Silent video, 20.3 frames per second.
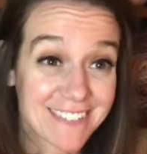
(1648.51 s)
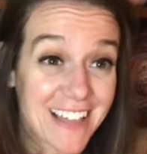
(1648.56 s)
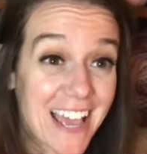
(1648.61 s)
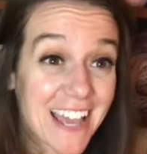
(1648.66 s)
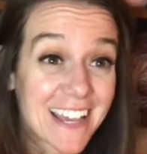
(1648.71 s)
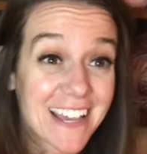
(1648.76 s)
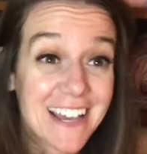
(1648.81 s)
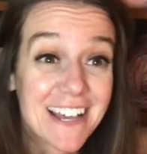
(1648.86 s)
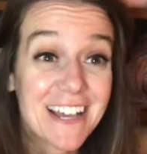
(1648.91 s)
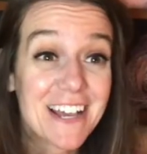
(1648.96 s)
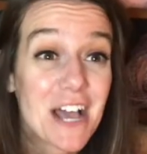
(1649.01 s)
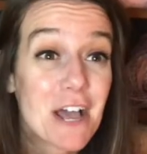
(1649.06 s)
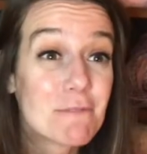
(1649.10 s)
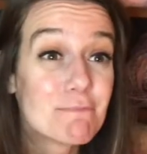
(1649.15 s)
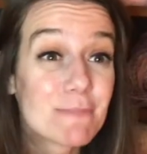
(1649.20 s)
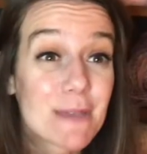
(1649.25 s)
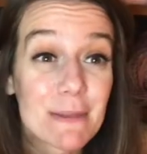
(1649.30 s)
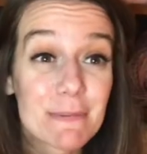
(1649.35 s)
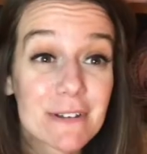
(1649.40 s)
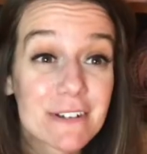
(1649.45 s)
Hey,
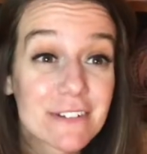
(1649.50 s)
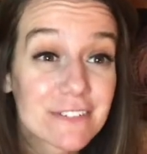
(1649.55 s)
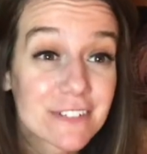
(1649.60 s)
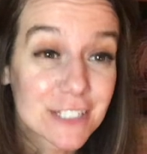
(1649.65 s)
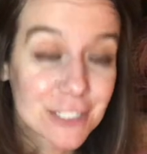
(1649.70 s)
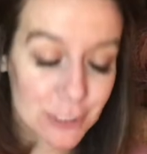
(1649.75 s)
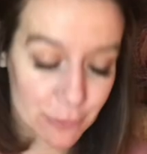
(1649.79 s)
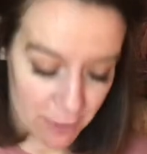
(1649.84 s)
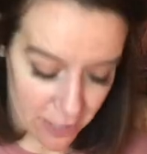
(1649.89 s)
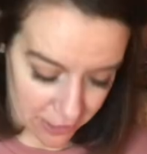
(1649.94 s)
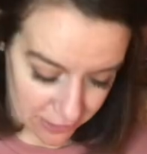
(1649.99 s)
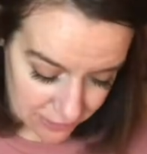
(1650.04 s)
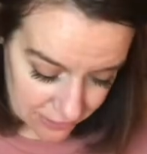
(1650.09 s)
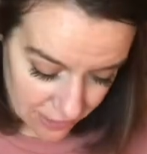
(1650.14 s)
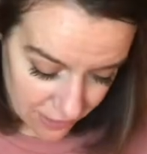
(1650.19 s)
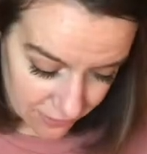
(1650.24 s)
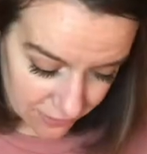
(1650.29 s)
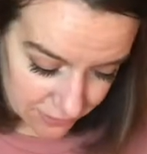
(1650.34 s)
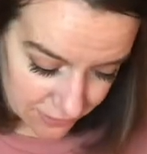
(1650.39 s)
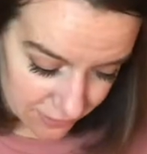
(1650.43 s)
maybe I'll finish a pair of
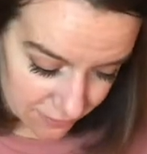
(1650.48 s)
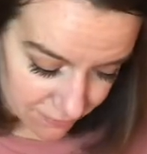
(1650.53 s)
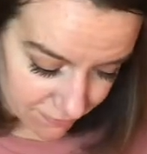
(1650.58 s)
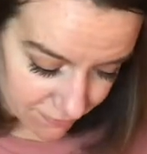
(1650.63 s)
socks.